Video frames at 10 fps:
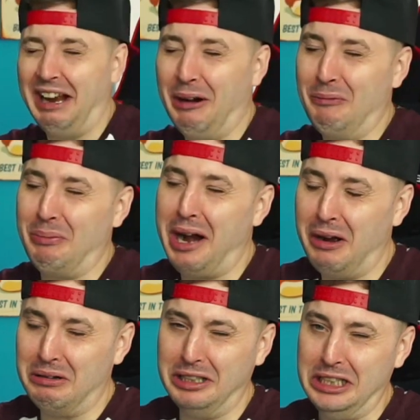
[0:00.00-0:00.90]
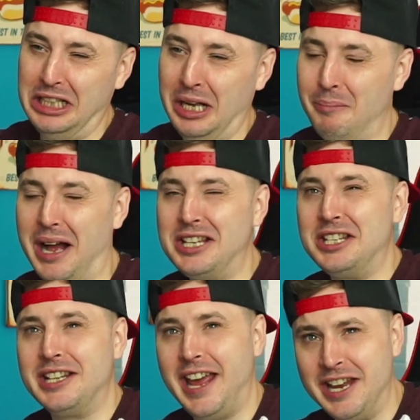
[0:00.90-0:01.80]
yo, bro, my
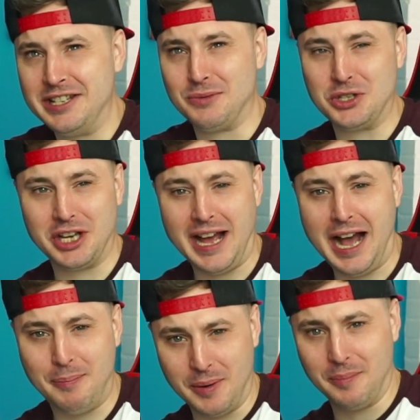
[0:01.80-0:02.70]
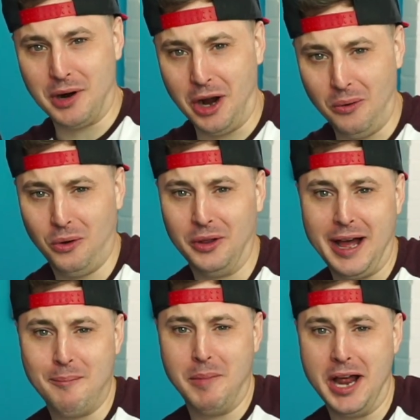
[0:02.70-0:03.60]
skins, what's going to happen, bro? All
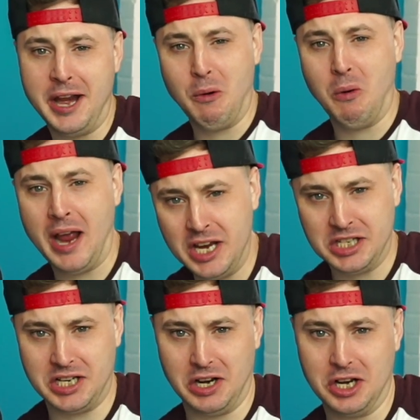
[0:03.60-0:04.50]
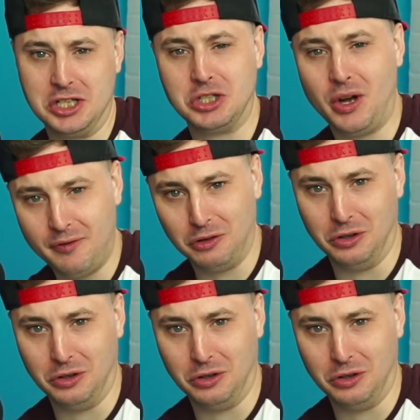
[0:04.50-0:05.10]
that money wasted on a soft